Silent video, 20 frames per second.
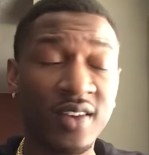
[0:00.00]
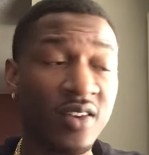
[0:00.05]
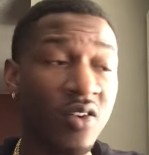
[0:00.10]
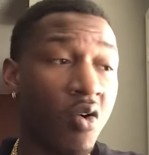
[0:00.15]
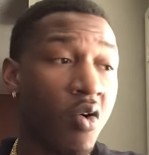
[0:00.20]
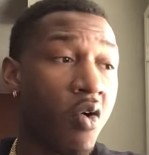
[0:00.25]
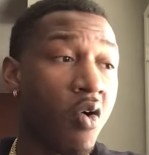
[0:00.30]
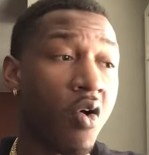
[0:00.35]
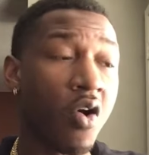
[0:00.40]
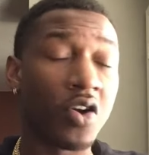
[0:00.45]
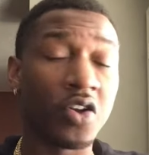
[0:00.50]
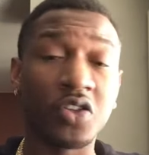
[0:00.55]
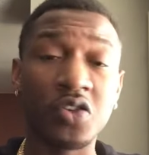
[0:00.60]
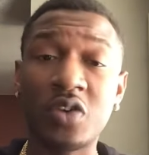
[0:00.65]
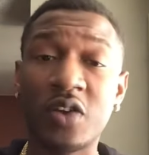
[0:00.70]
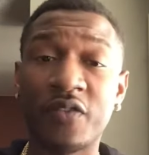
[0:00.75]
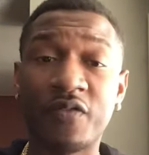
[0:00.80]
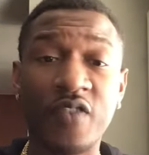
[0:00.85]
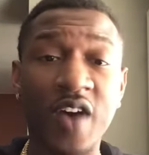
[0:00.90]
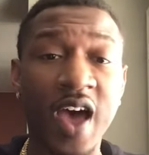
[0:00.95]
or you
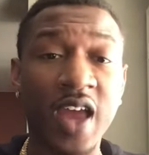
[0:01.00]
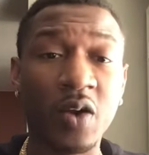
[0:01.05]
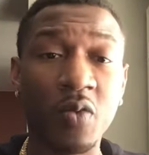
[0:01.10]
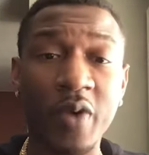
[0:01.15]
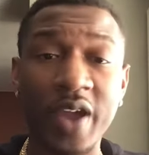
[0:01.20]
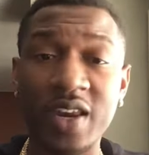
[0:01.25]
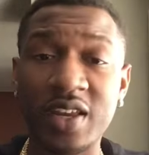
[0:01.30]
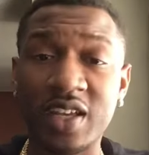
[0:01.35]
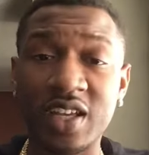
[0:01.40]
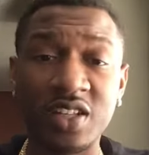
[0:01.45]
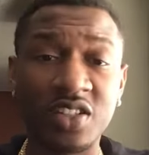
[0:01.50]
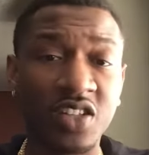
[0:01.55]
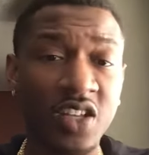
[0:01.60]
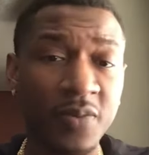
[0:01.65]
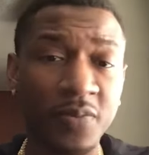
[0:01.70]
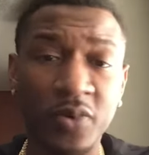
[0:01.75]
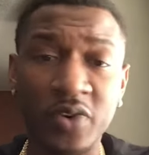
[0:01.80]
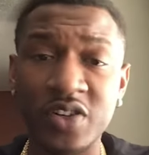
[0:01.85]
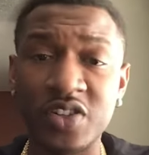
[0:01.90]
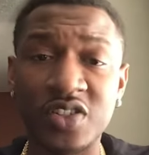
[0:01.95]
can find a way to get
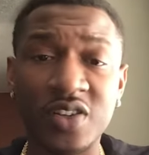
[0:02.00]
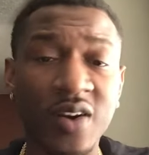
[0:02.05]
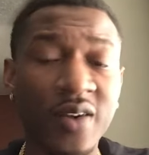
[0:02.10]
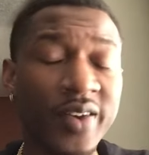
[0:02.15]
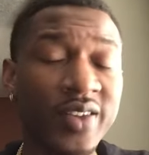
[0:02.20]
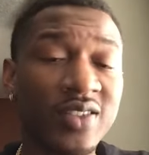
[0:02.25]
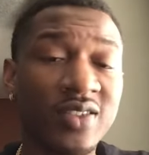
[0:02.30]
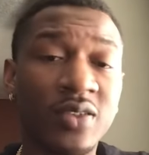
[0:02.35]
cheaper insurance.